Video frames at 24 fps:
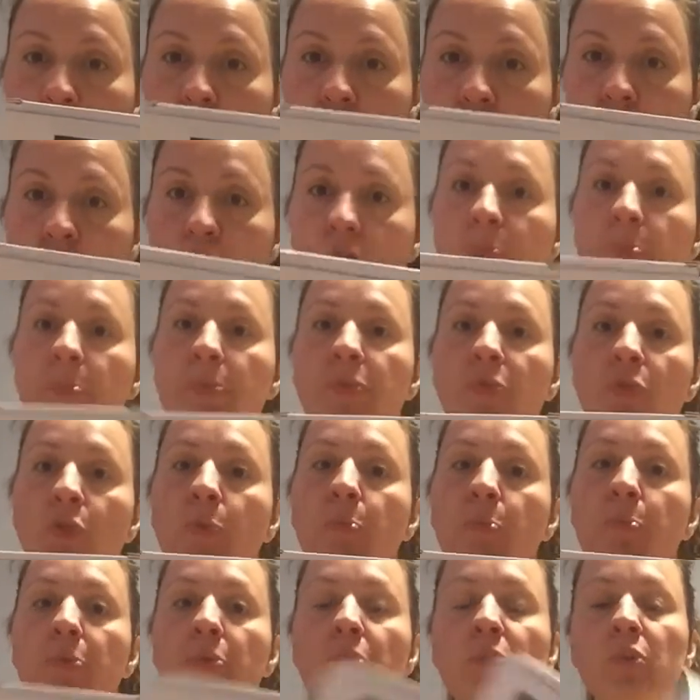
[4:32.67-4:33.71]

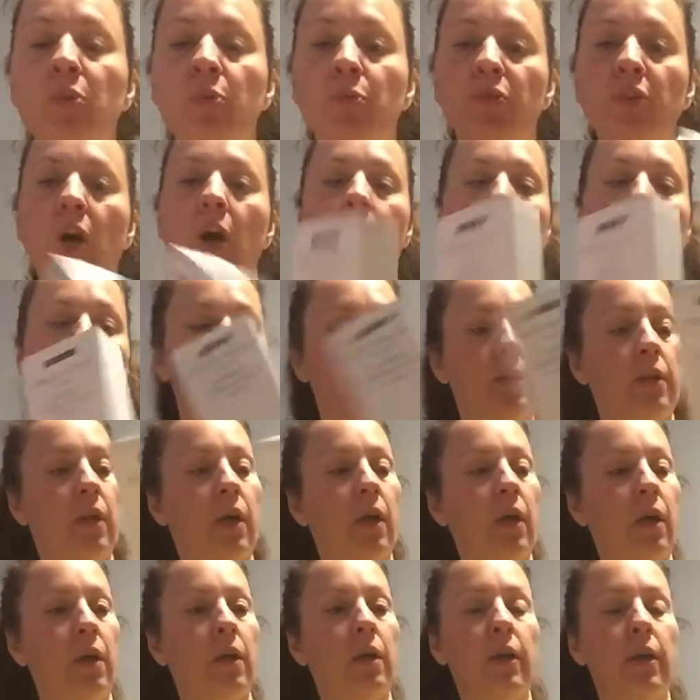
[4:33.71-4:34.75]
scoop. You saw it
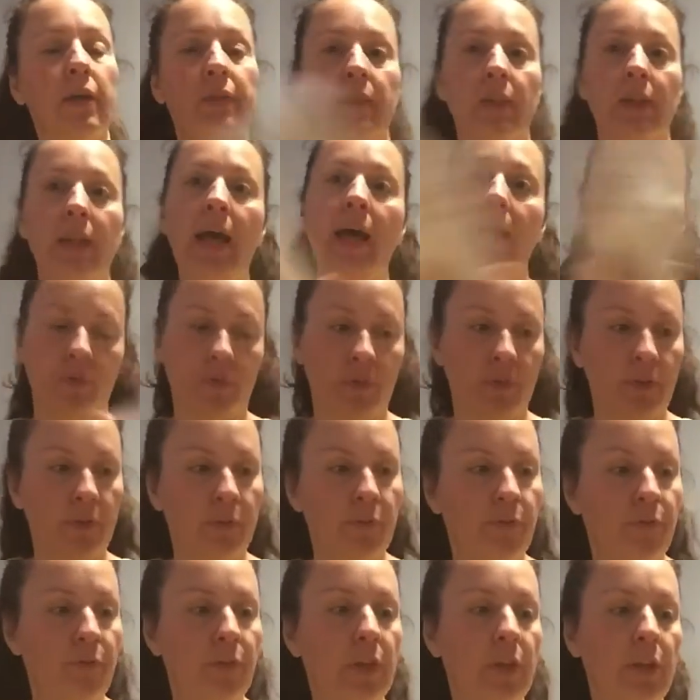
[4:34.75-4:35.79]
uh, in the last
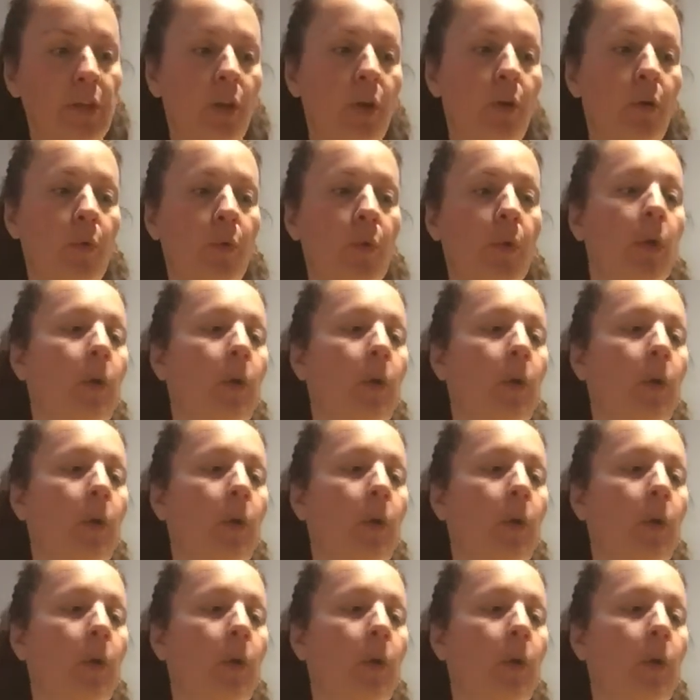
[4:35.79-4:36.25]
video.